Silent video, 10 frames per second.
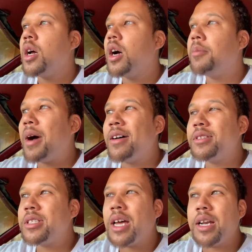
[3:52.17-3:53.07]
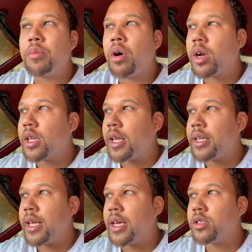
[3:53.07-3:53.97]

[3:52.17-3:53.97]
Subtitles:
Obviously I didn't park it like that.